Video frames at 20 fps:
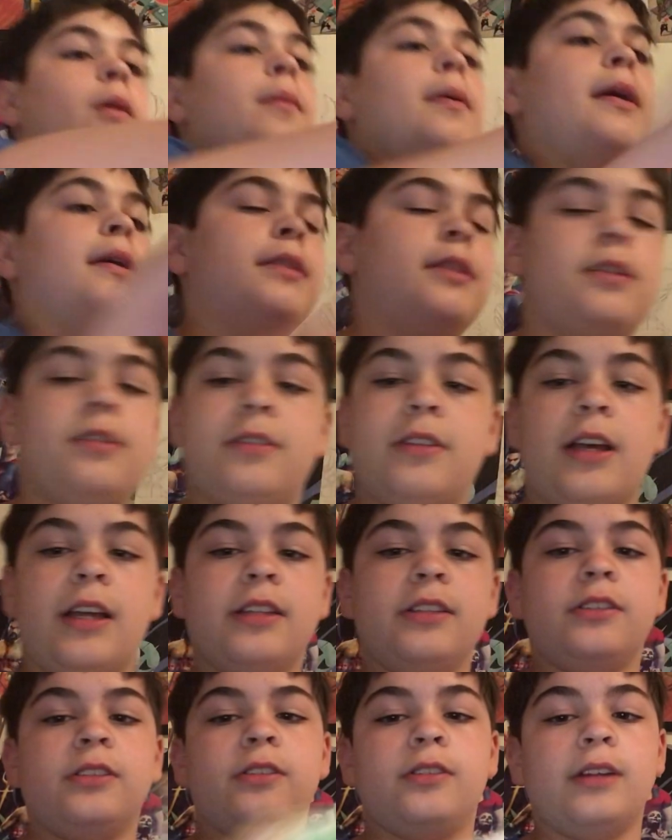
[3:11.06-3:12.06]
about this
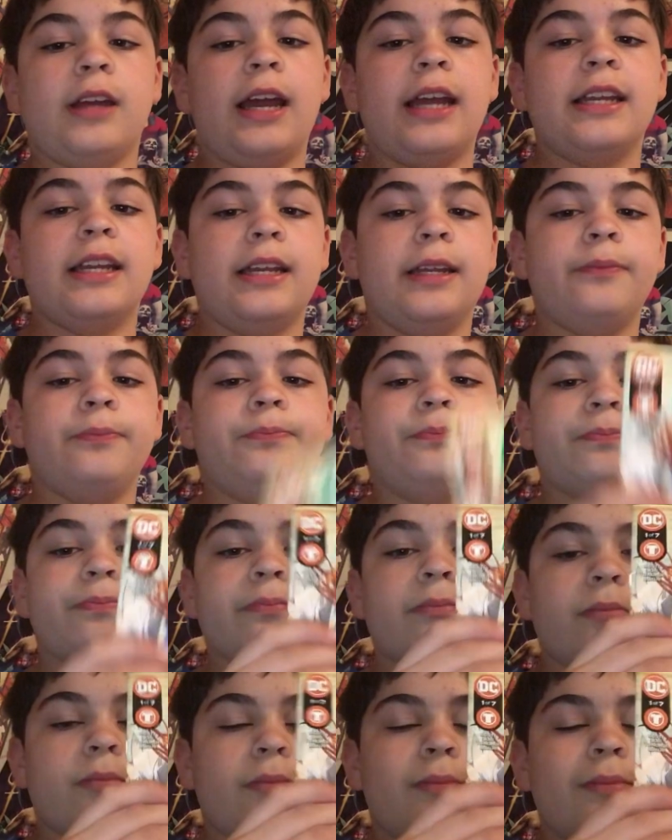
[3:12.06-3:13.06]
Titans United,
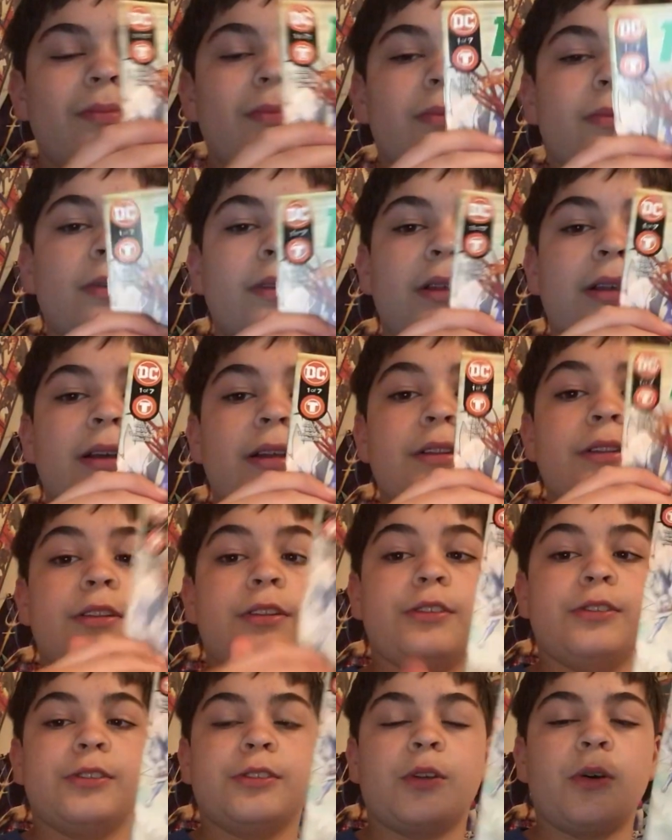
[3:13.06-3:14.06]

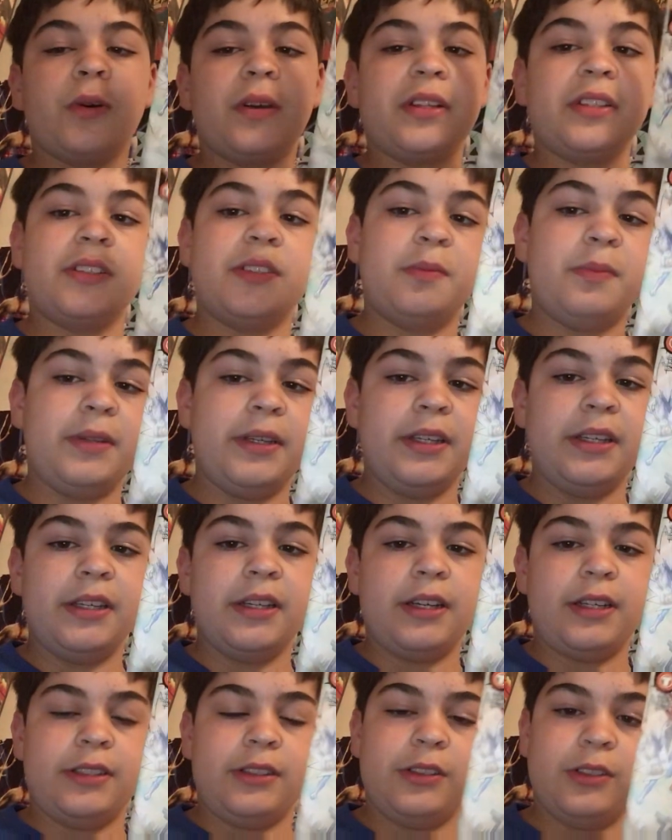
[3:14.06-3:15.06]
there's going to be
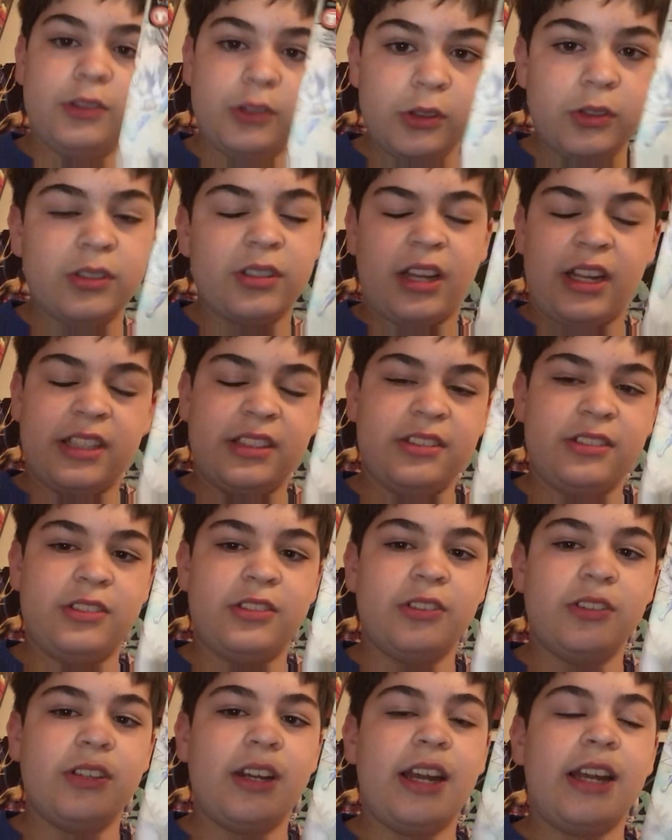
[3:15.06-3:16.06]
a new Titans
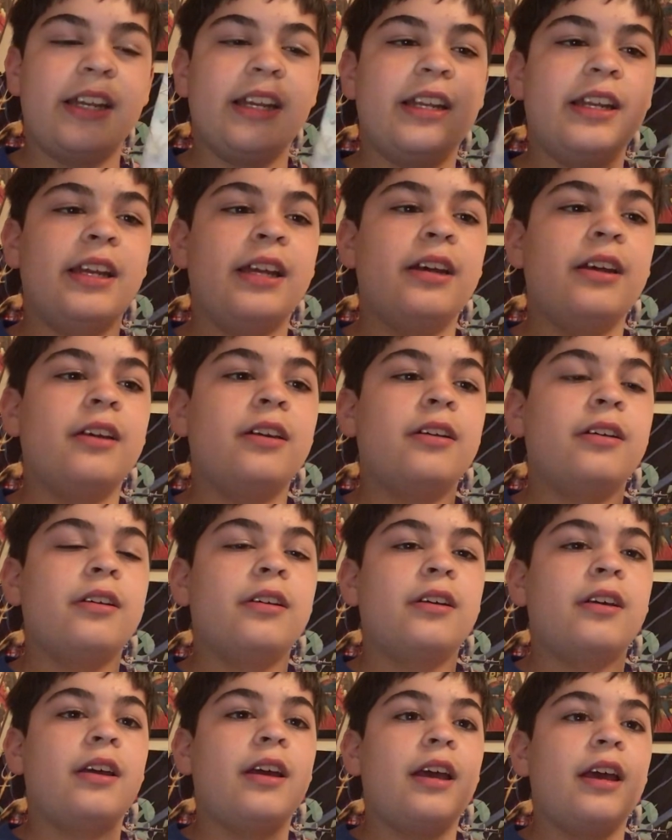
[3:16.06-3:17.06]
United,
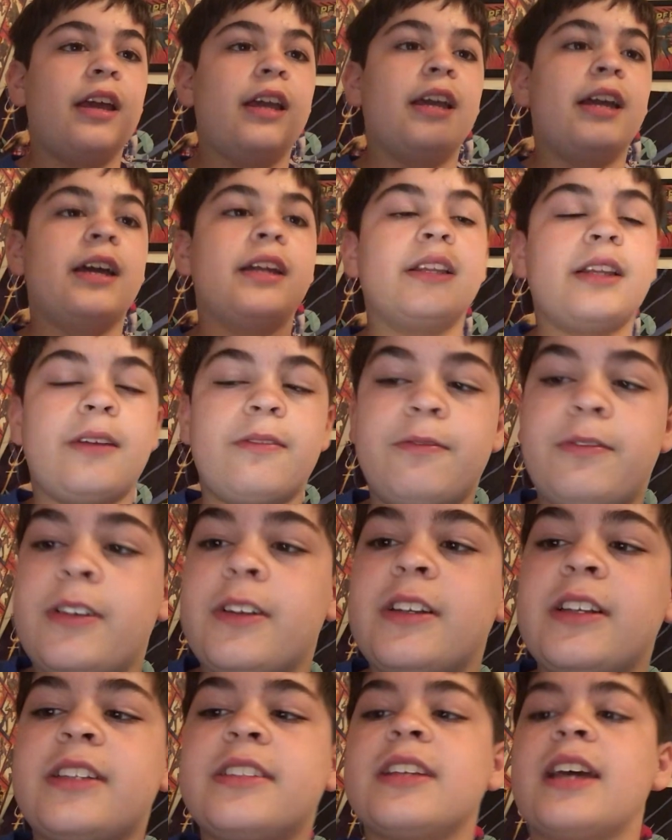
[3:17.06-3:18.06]
and I'm
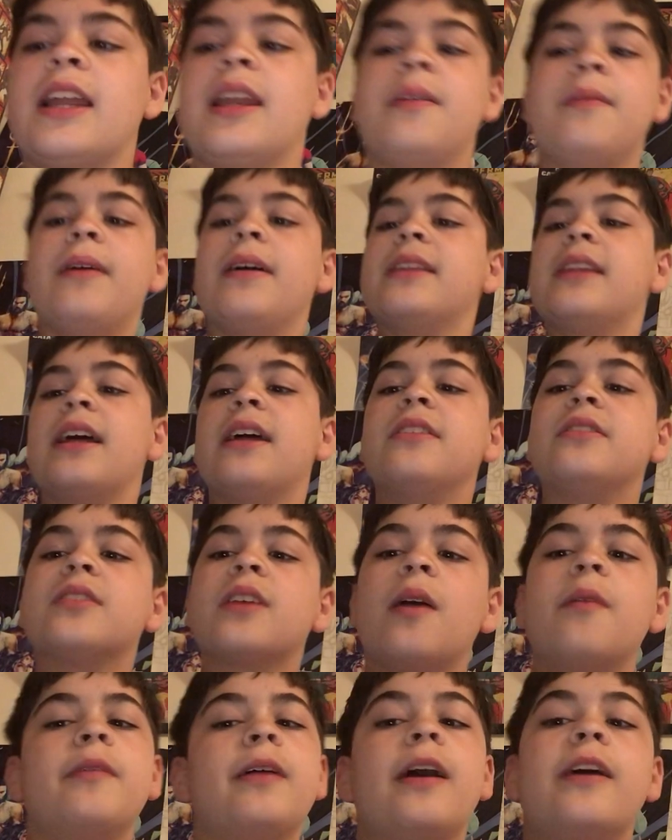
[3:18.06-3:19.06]
very excited about that. It's
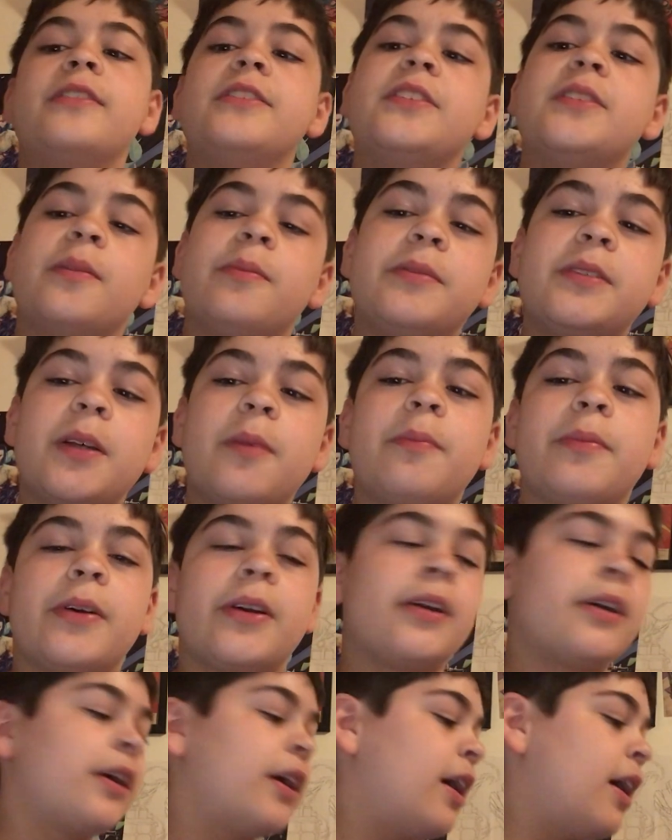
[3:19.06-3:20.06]
coming out in September.
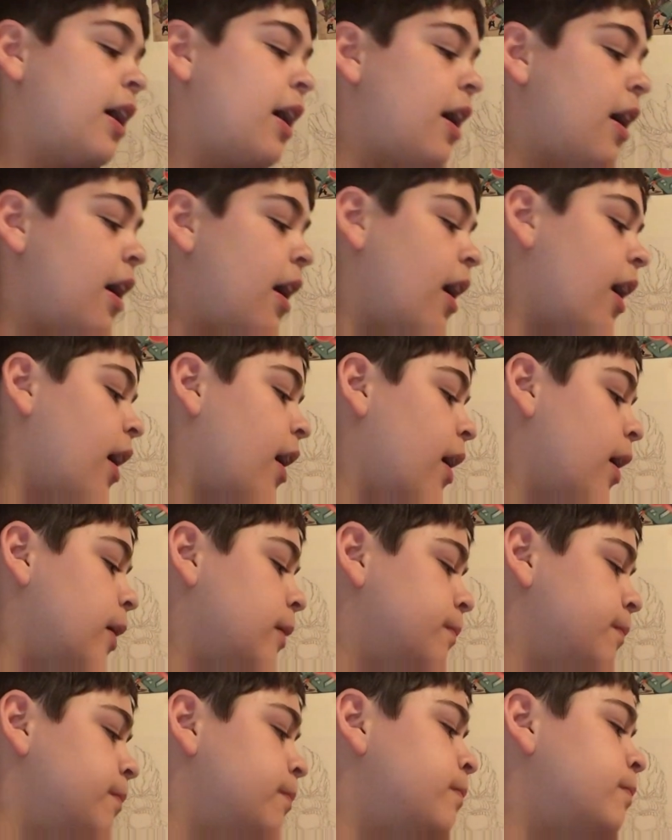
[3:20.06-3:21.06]

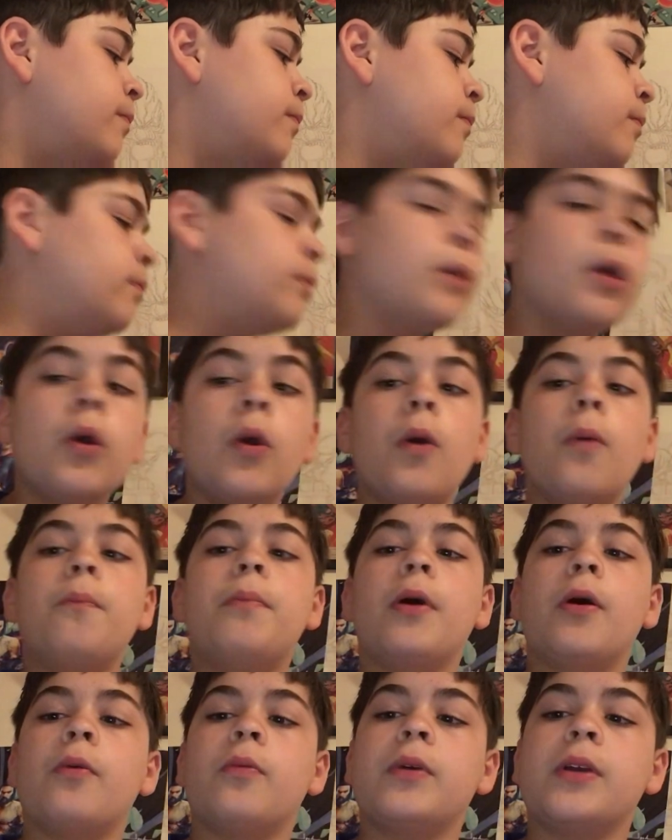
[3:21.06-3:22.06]

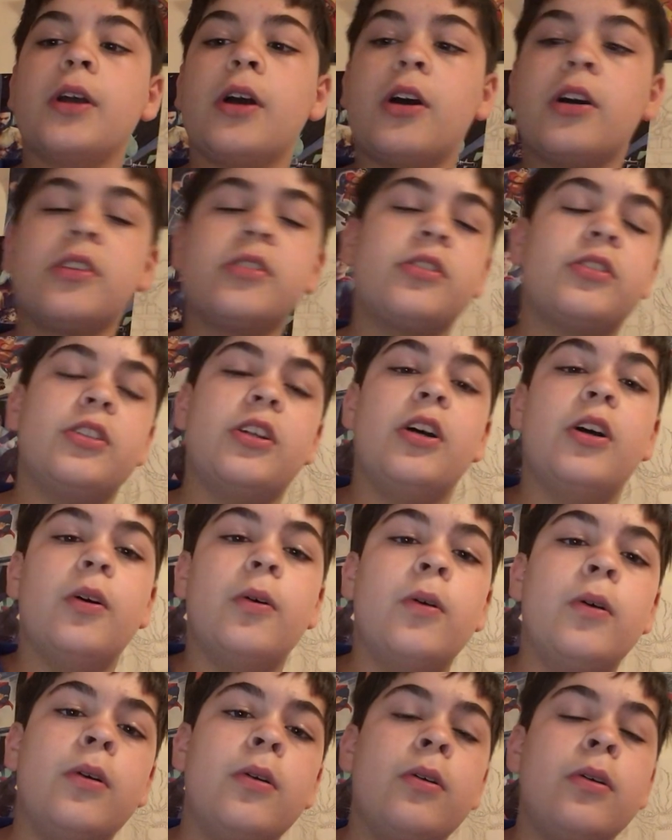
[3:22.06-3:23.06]
But we also...
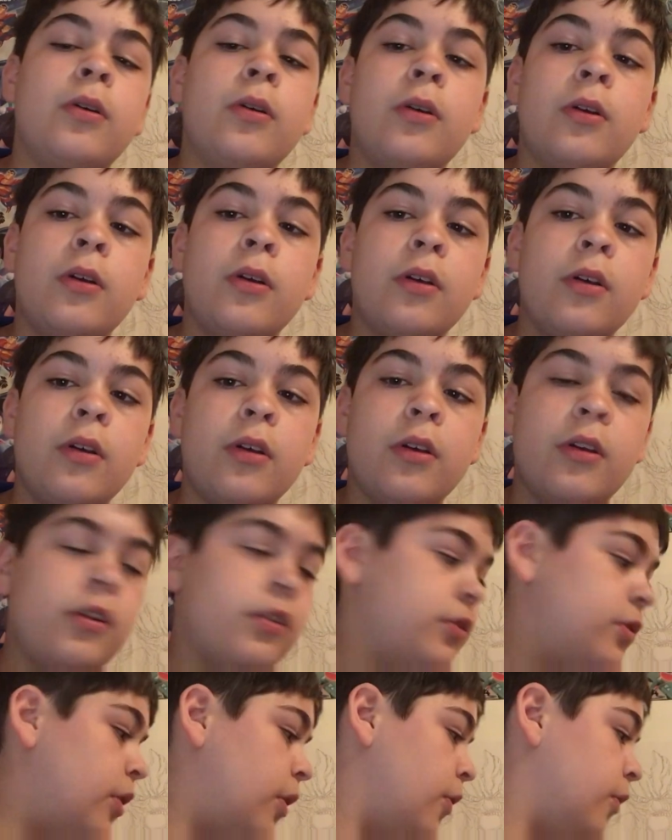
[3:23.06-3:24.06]

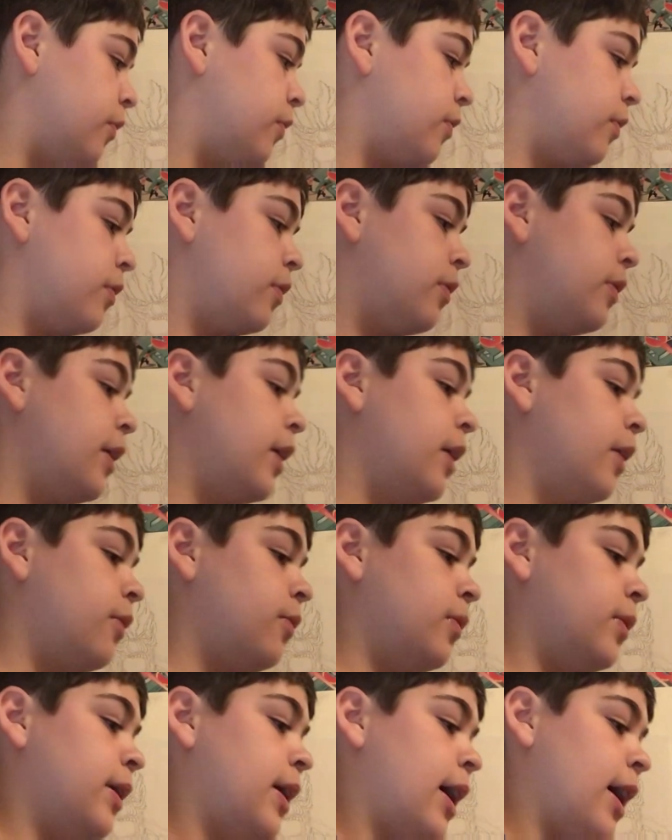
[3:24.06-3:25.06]
So,
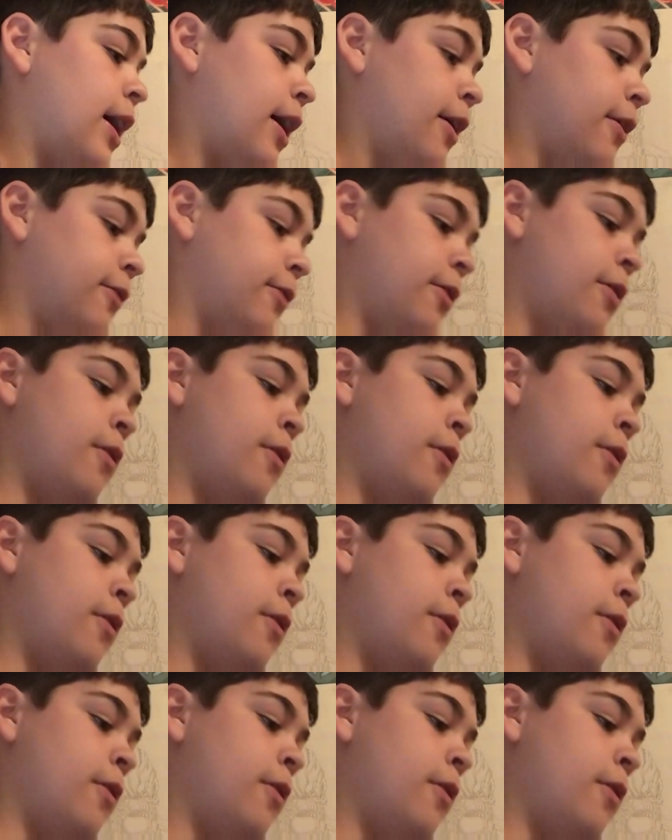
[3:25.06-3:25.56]
then we have...